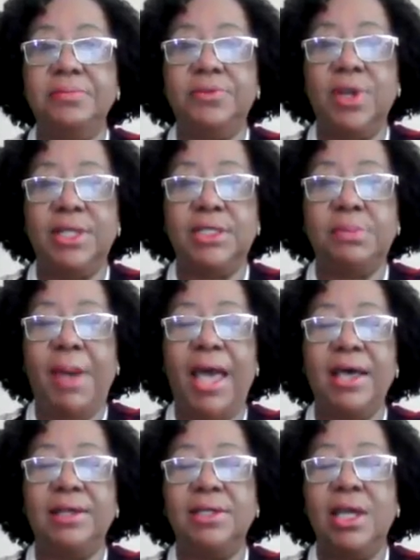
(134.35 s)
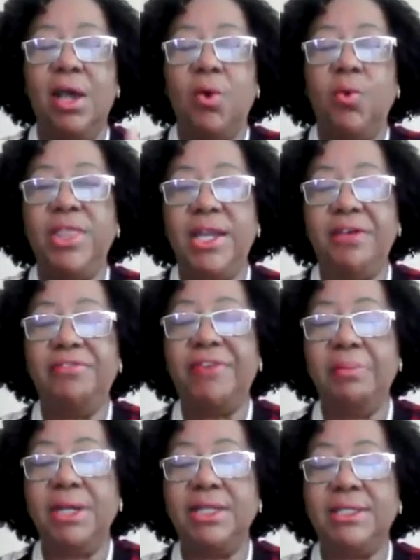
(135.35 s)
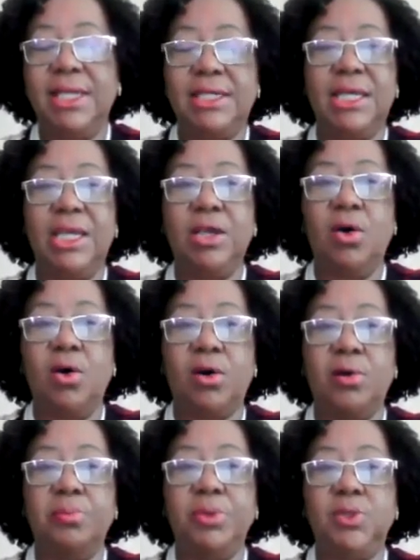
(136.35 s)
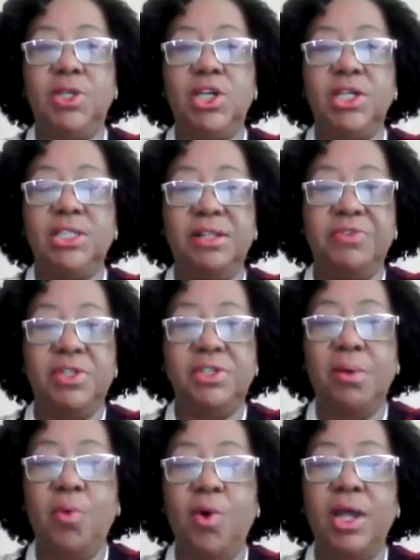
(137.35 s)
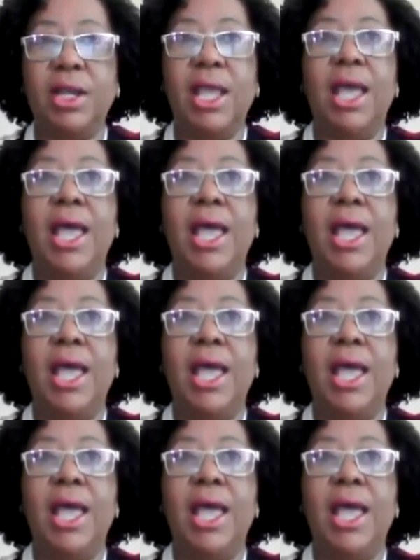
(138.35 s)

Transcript: transpired within a family setting or between yourself and someone,